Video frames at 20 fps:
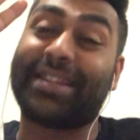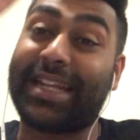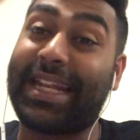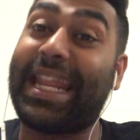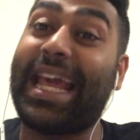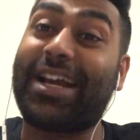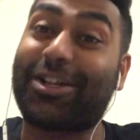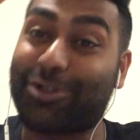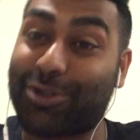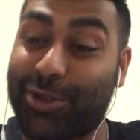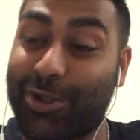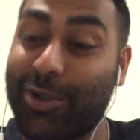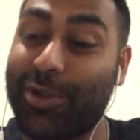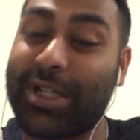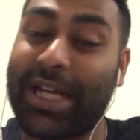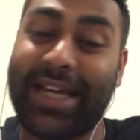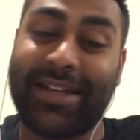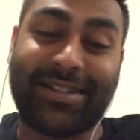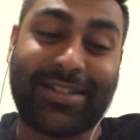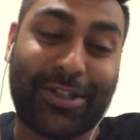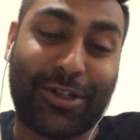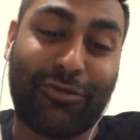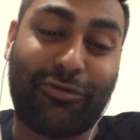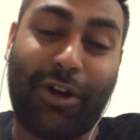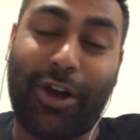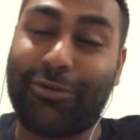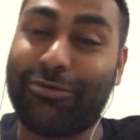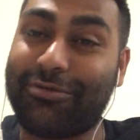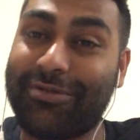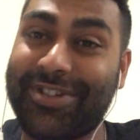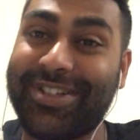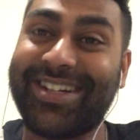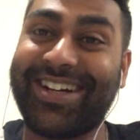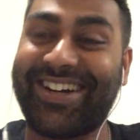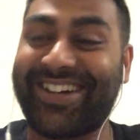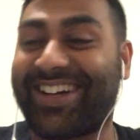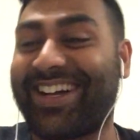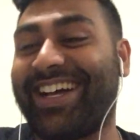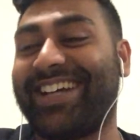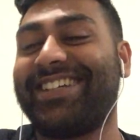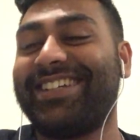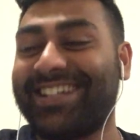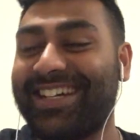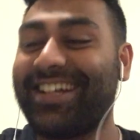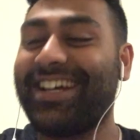the next 2 days in a row, okay?